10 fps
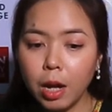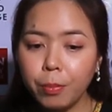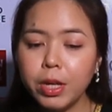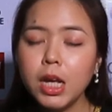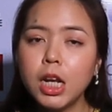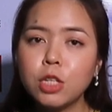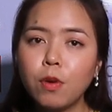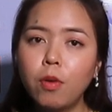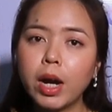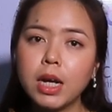now be in the
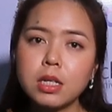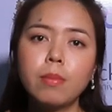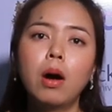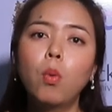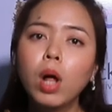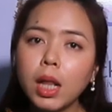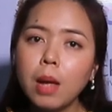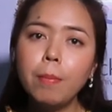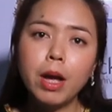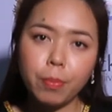tomorrow customer,
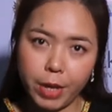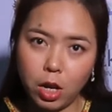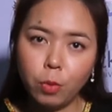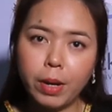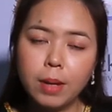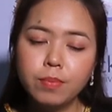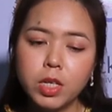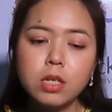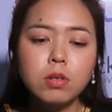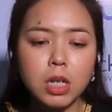welcome back, Dialopa.
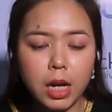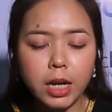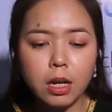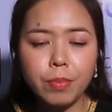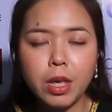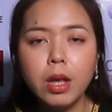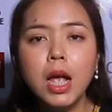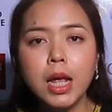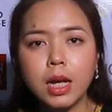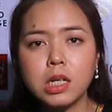Jesu denied a dear,
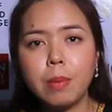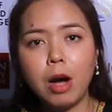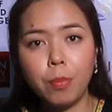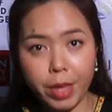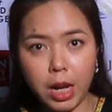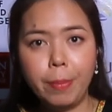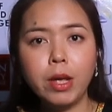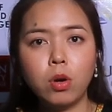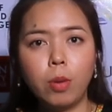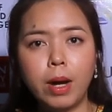Castamao, Pian
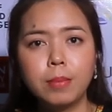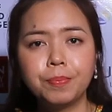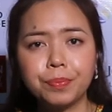Lepecoba.